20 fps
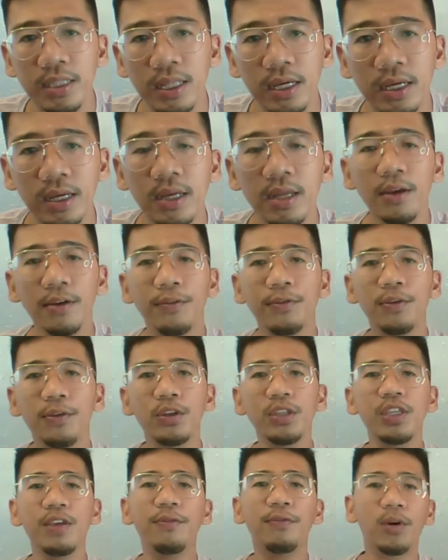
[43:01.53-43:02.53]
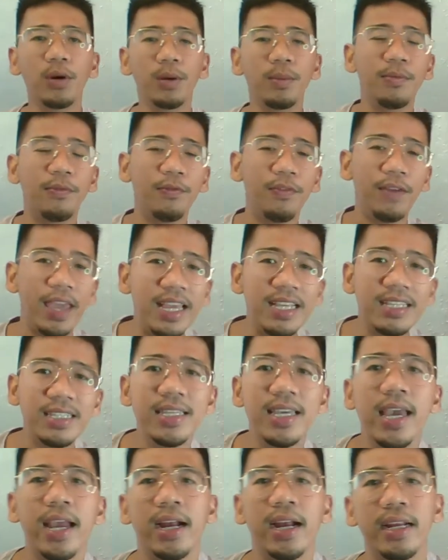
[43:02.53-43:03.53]
known as the fusiform
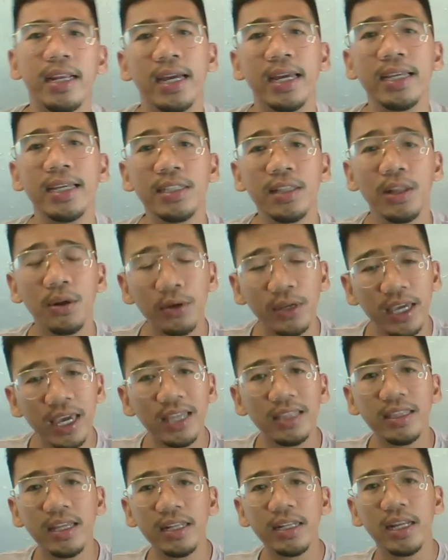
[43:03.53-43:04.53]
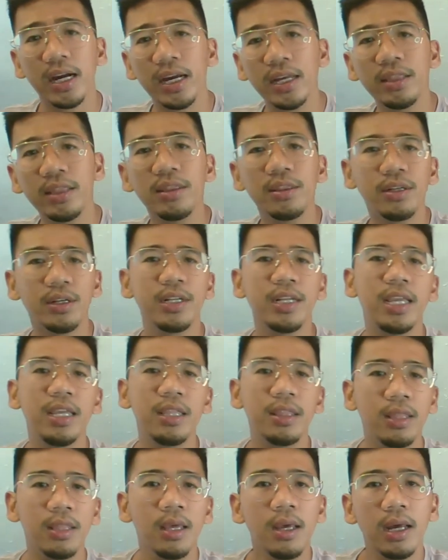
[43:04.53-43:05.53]
face area, is located
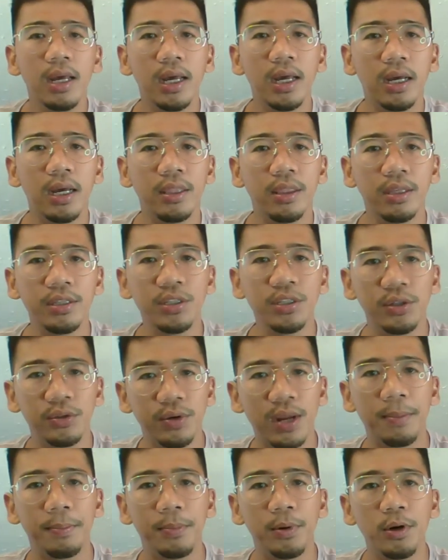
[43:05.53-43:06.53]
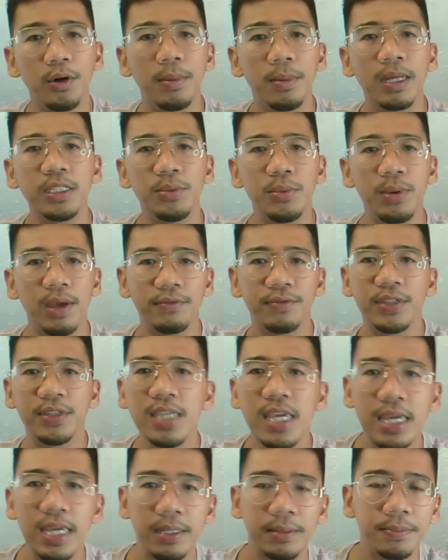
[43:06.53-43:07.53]
underneath the cerebrum,
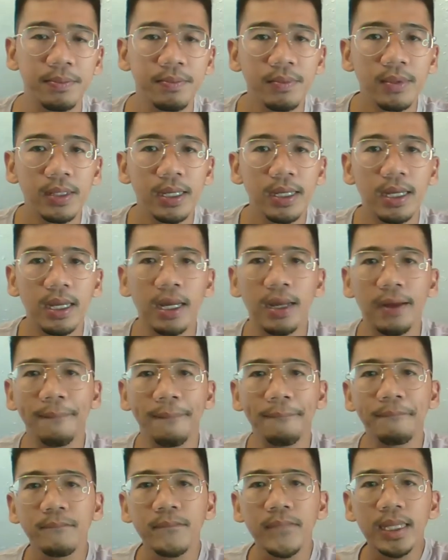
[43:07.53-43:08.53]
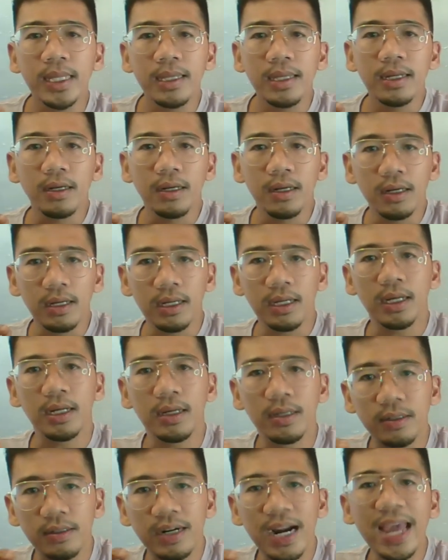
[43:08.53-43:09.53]
as we have seen,
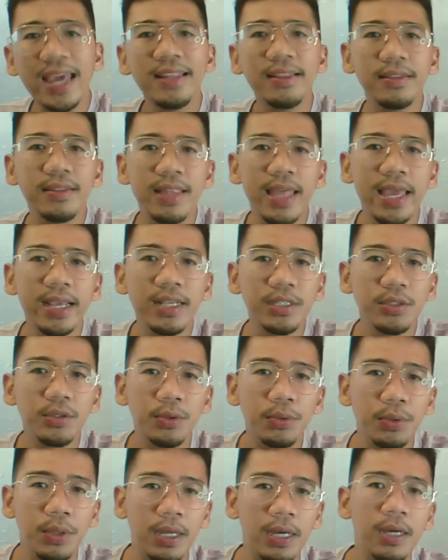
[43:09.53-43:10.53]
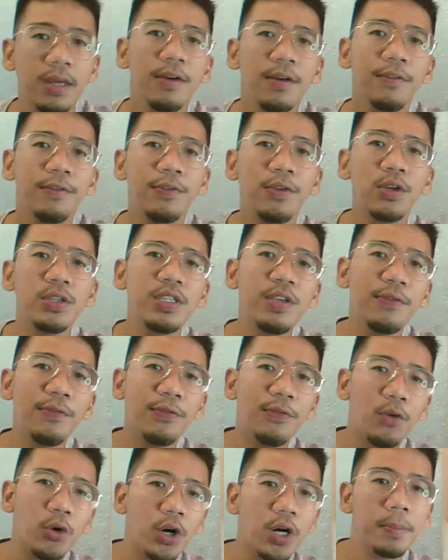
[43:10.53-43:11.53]
right next to the
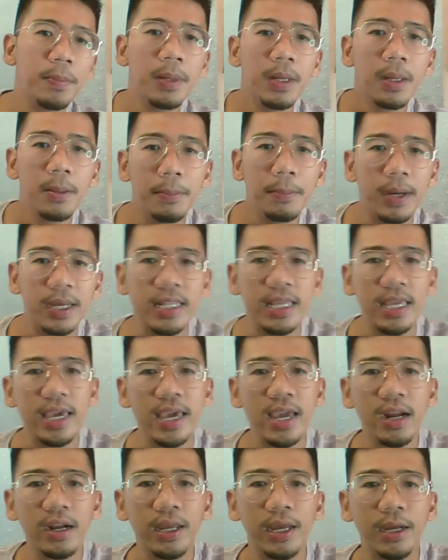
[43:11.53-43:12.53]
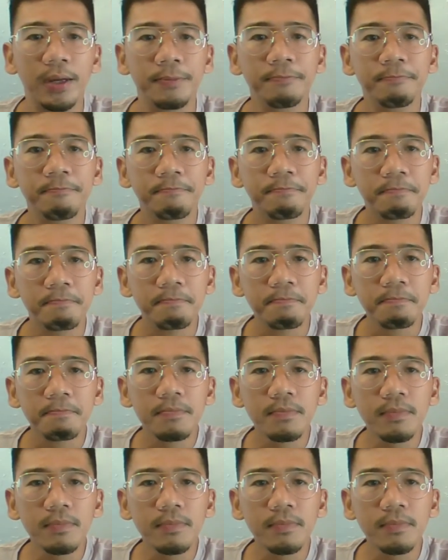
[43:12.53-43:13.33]
fusiform body area.